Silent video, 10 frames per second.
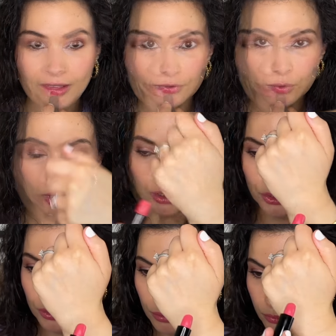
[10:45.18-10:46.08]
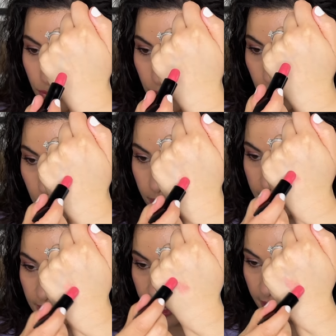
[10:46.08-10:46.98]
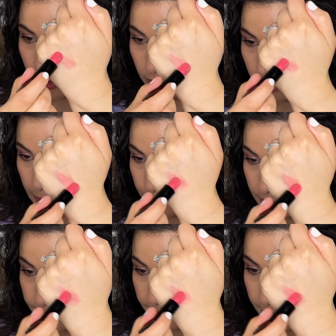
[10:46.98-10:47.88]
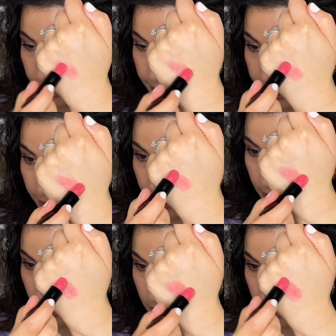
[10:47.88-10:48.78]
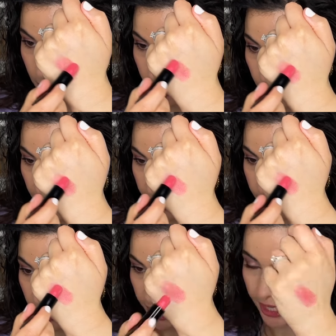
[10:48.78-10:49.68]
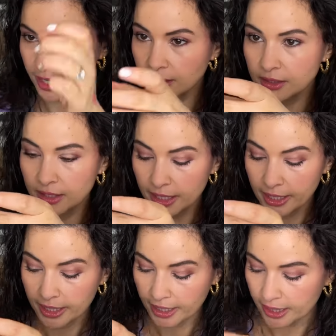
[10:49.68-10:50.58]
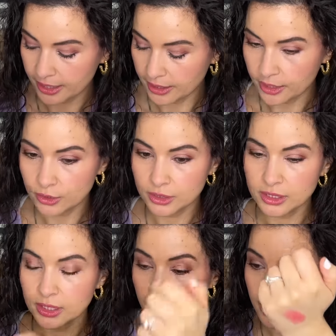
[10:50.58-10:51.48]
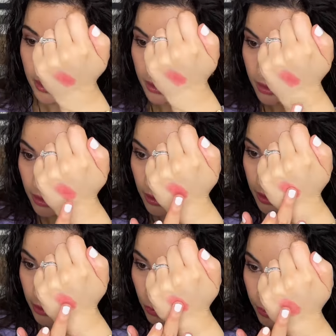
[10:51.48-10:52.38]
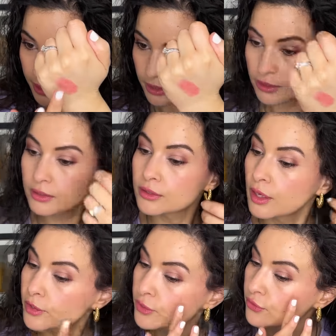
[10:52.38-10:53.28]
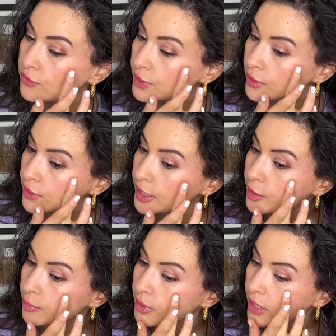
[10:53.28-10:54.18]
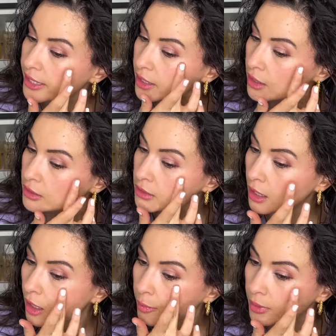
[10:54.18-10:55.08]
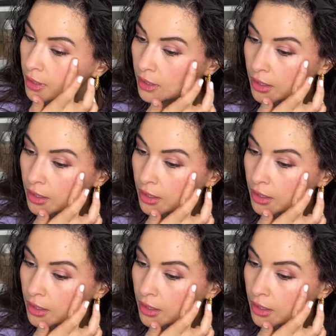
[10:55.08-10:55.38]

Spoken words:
If you want to, you can take your lipstick like this on the back of your hand, and then just take a little bit on your finger and apply it on top